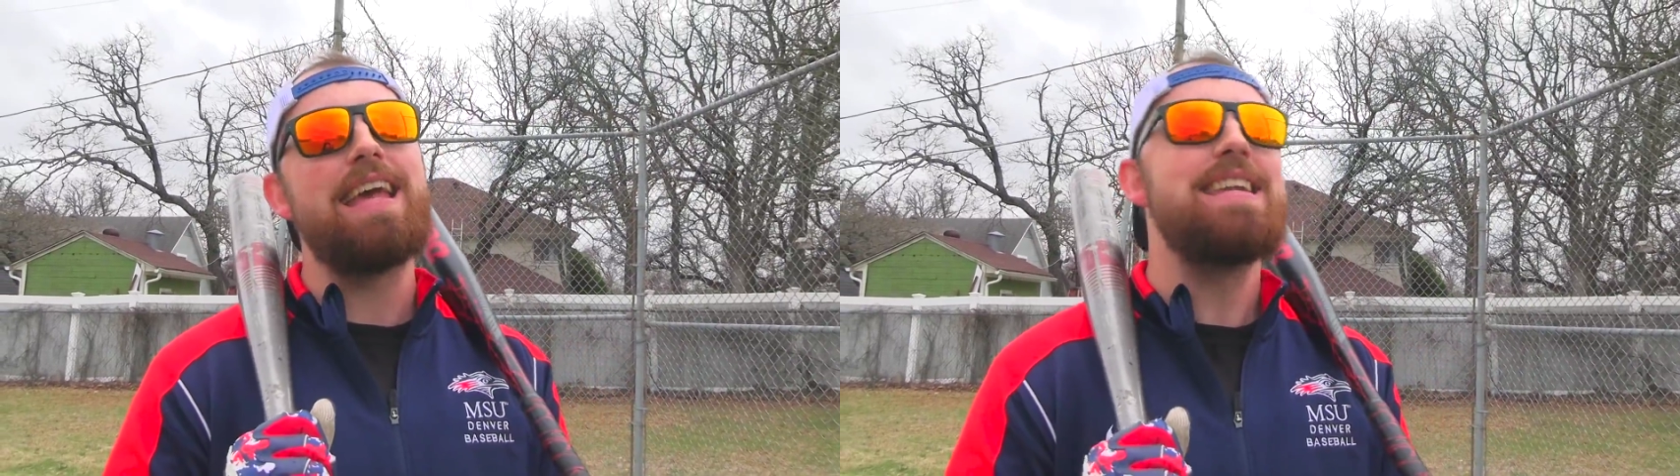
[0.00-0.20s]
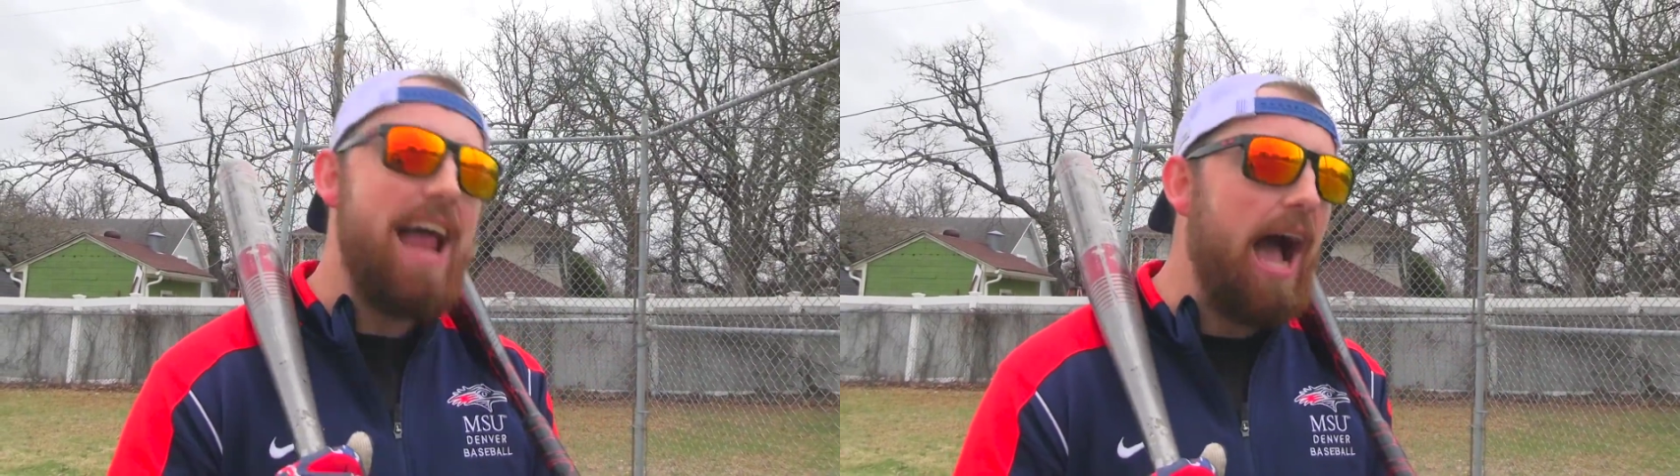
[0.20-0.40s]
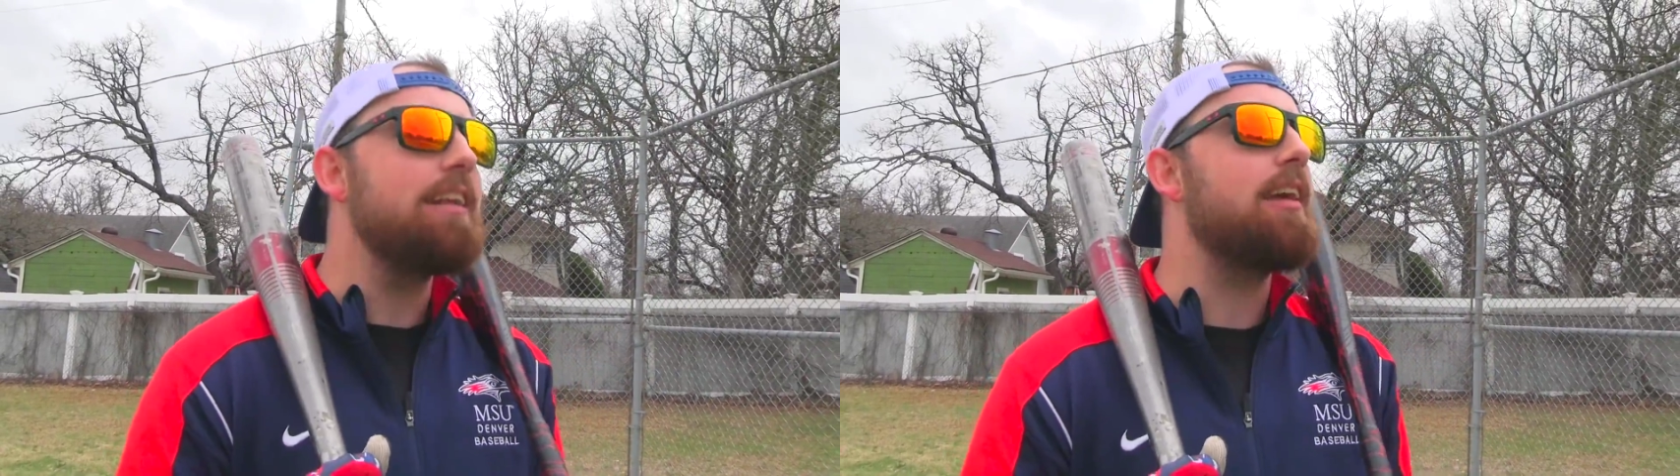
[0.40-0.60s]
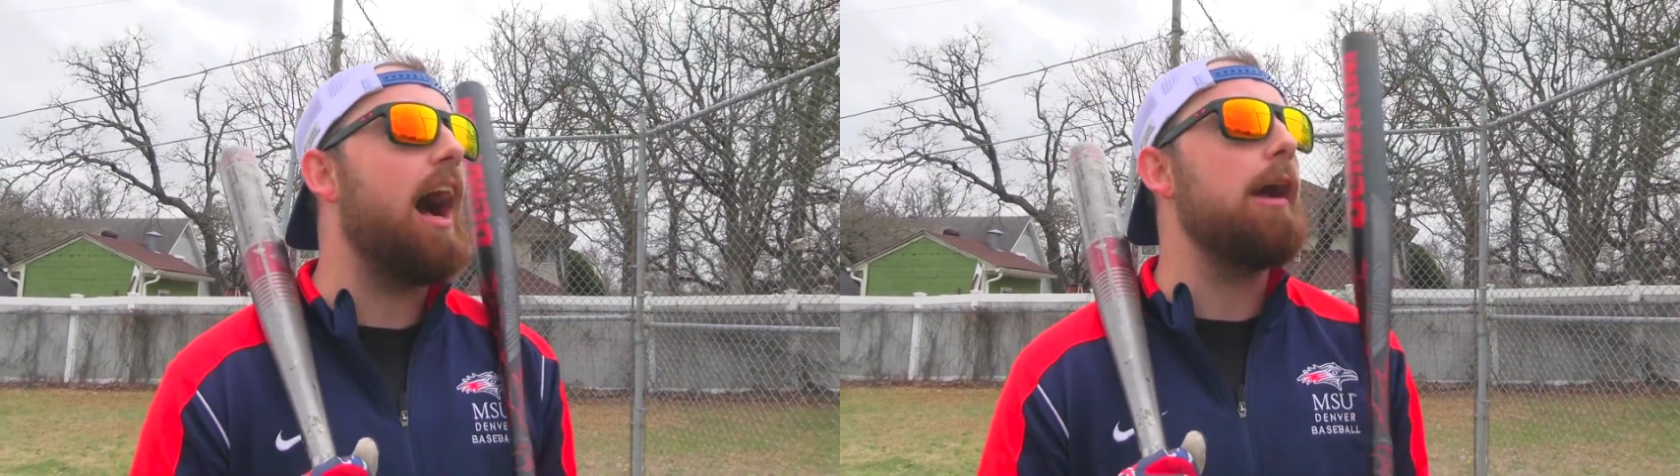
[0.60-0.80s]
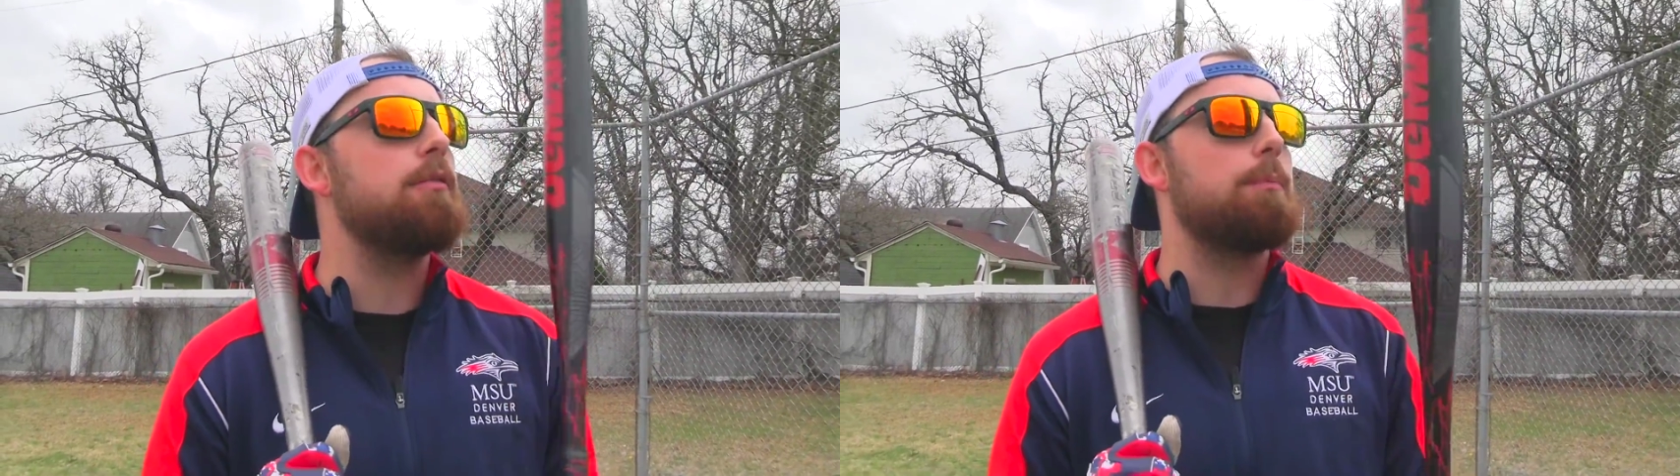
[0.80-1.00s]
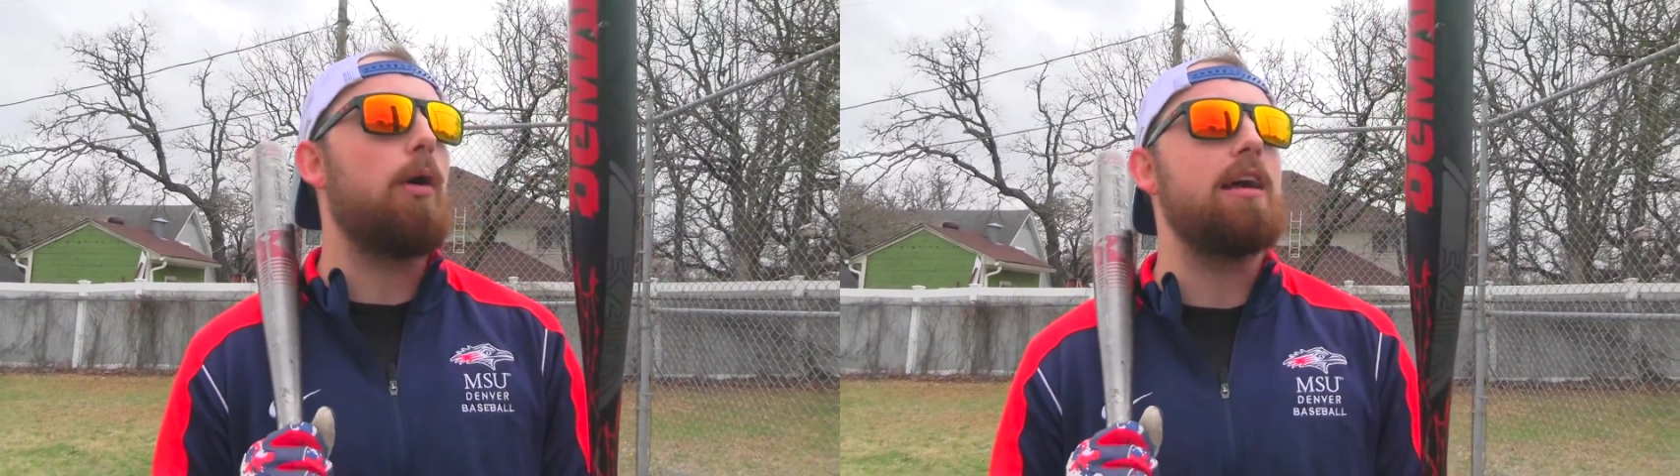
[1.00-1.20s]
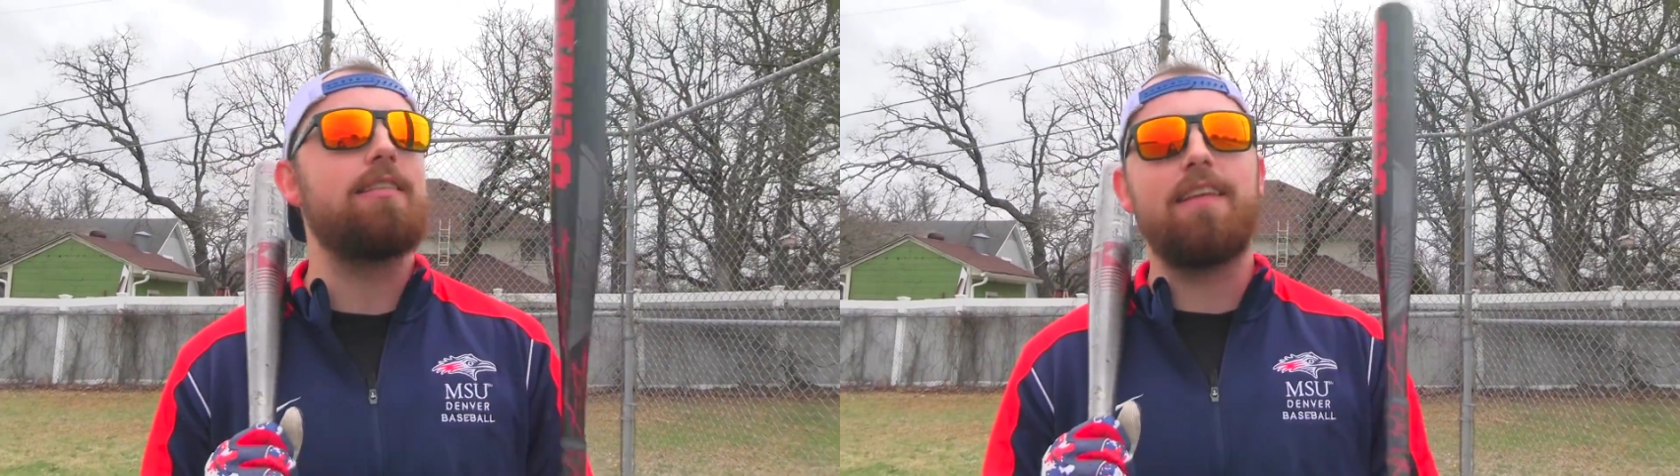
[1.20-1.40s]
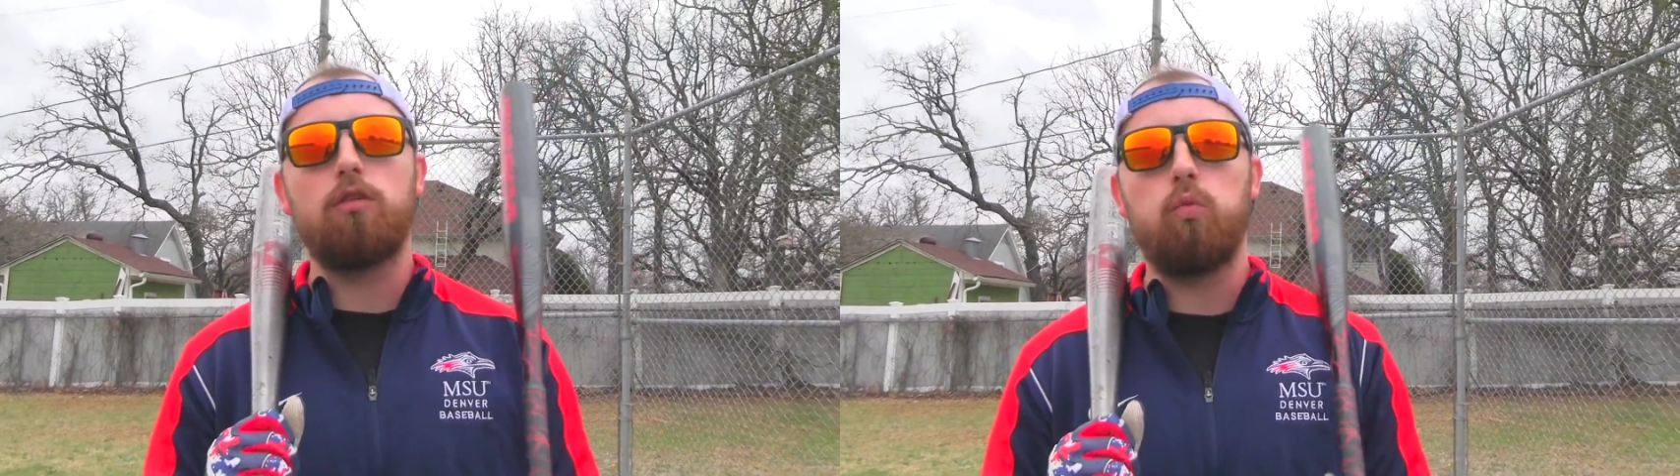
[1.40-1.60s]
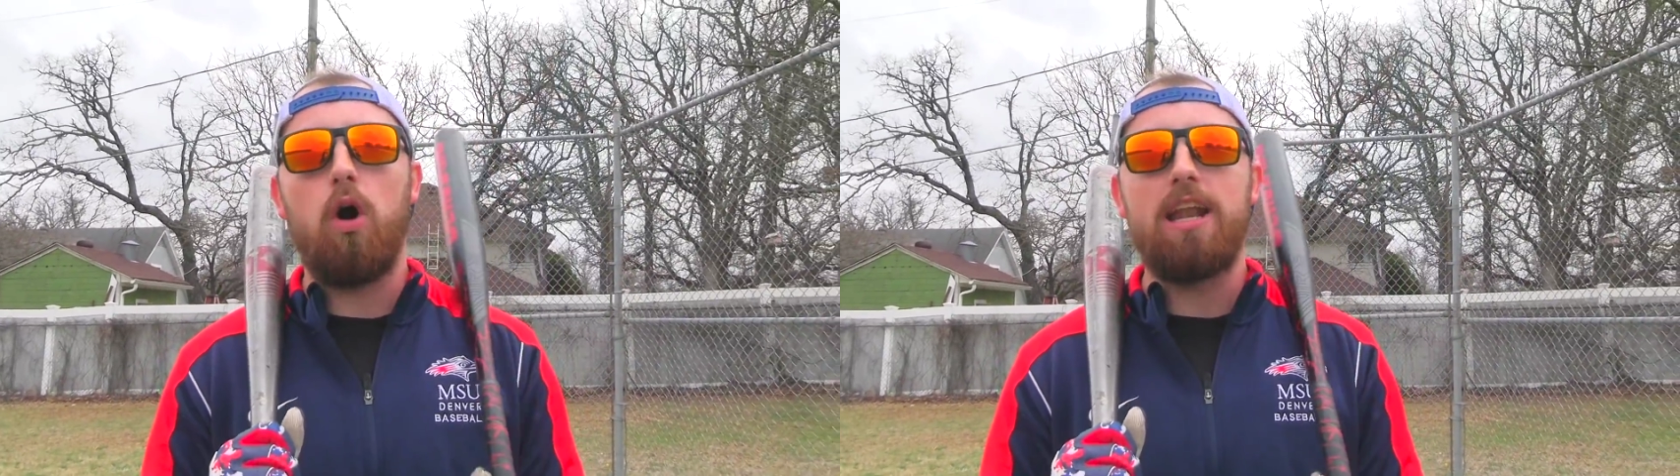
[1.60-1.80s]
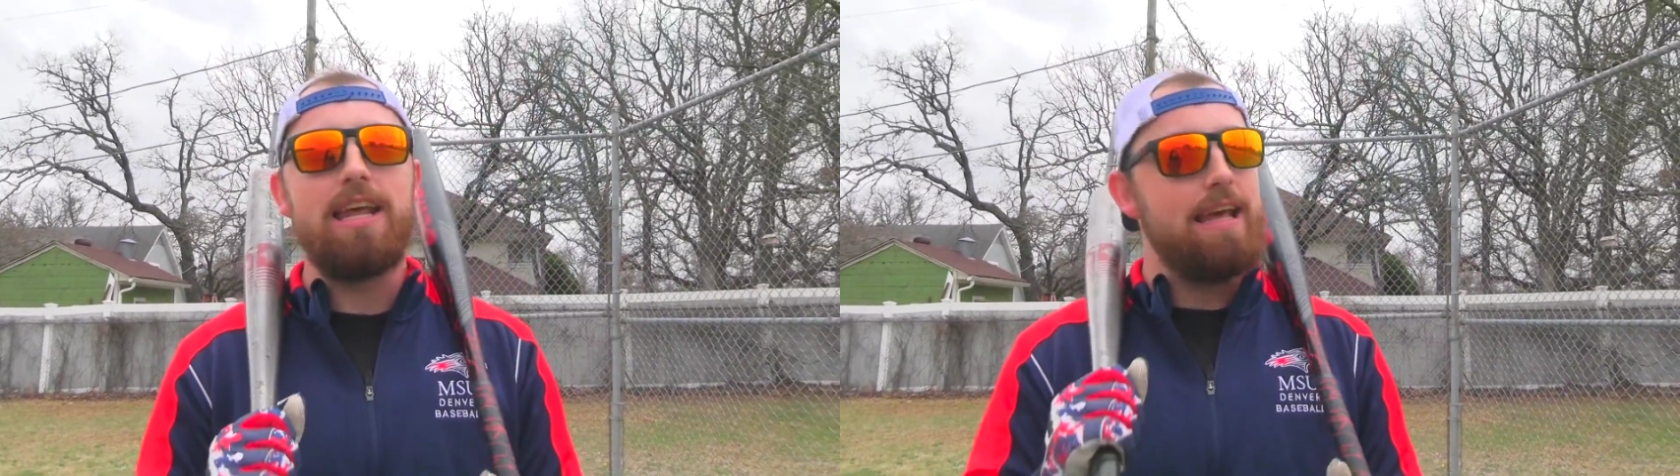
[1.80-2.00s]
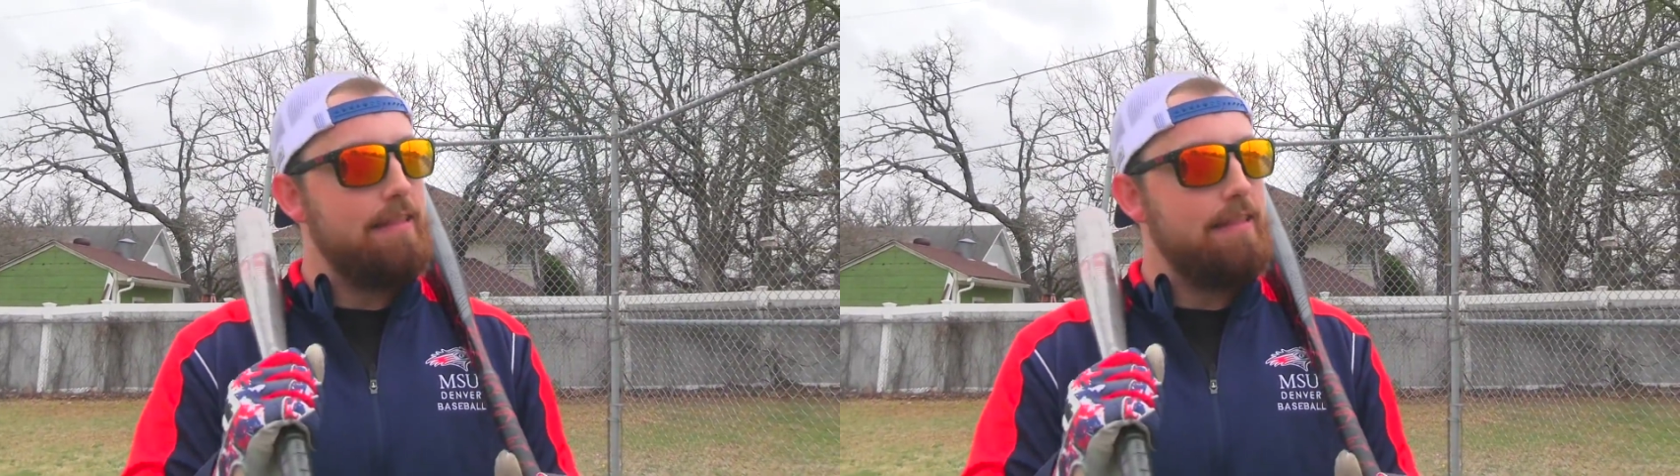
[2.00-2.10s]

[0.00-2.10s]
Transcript: nine times the price of this one.